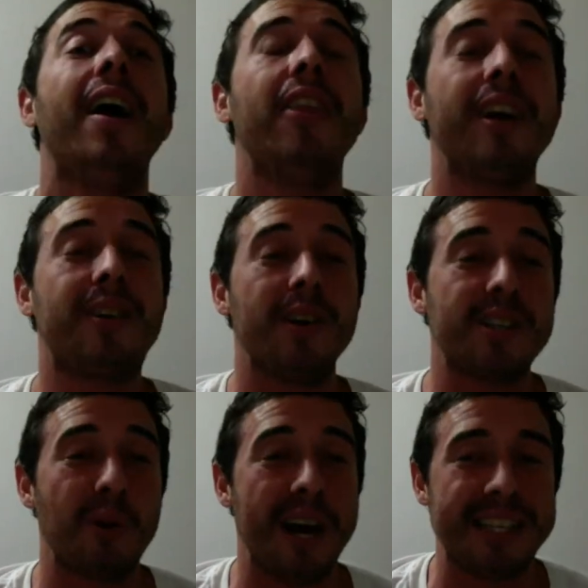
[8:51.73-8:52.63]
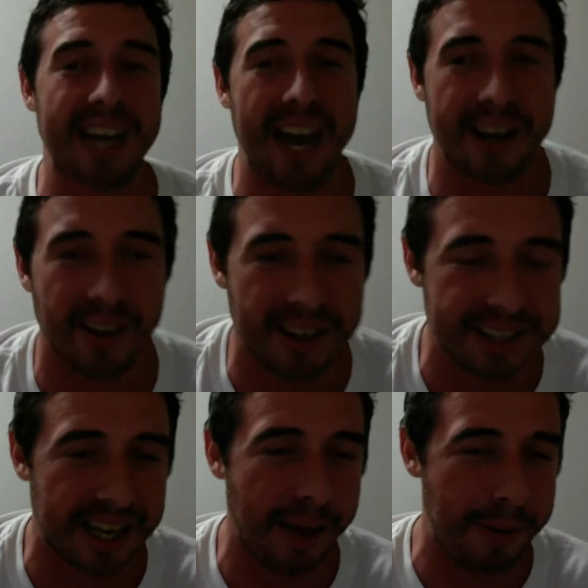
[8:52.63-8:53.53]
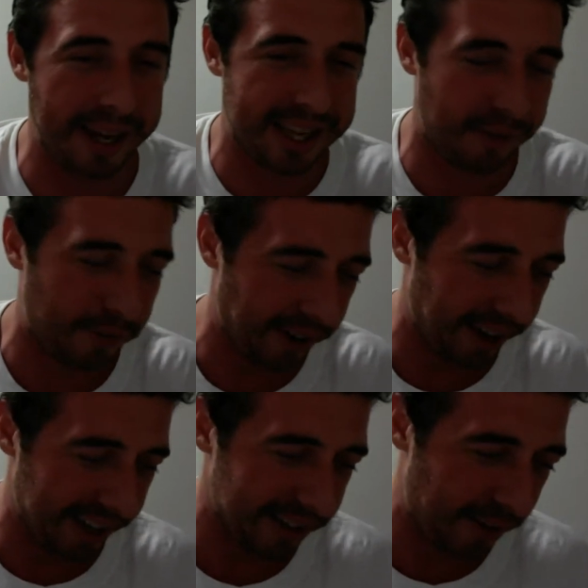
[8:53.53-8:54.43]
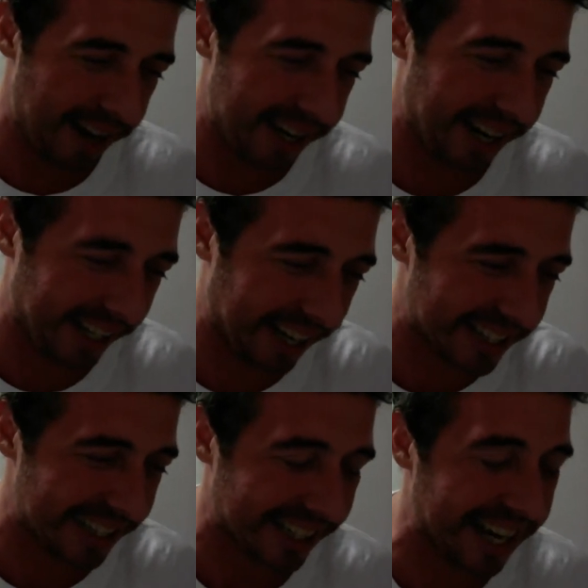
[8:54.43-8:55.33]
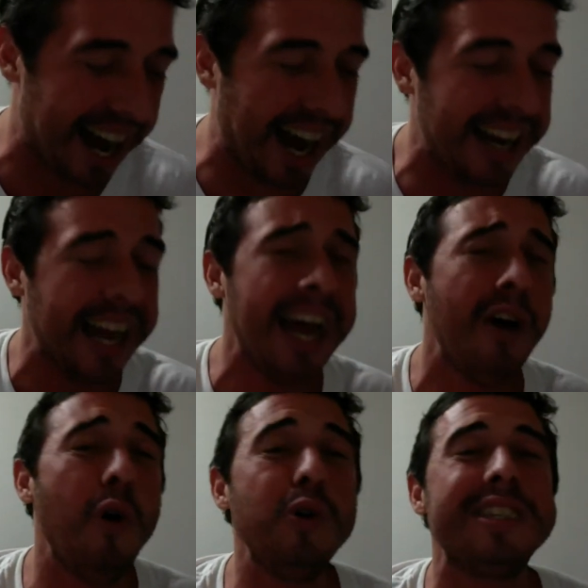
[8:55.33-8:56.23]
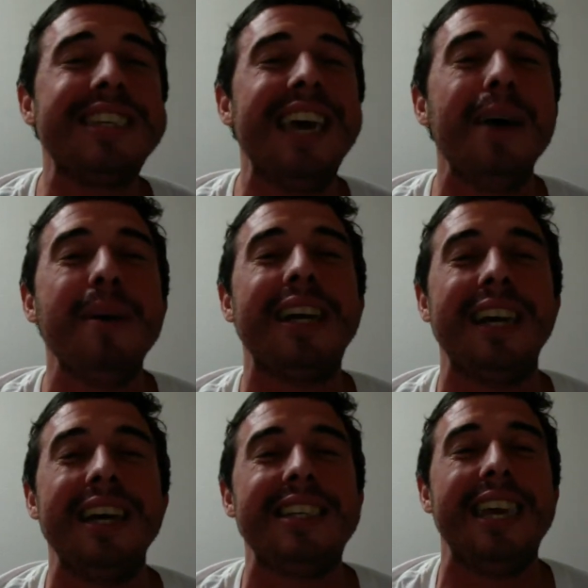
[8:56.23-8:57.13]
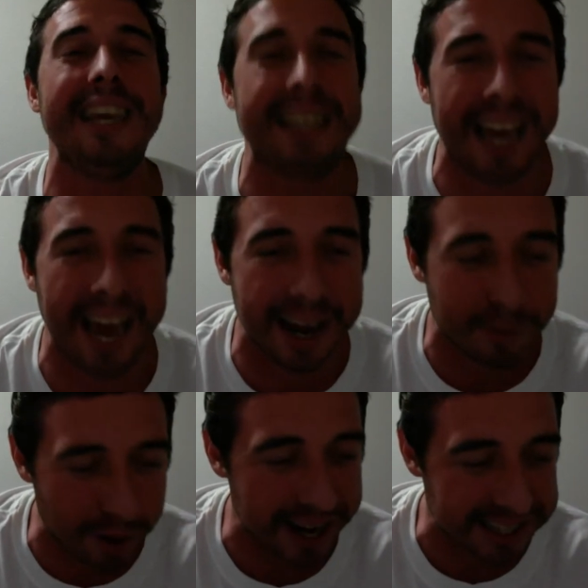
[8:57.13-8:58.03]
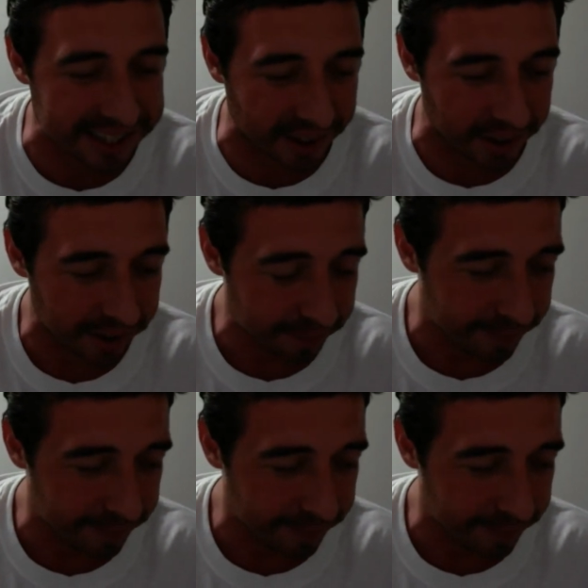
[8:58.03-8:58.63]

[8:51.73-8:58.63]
the Cruiserweight title is going to be defended against a guy whose gimmick is he can't wrestle.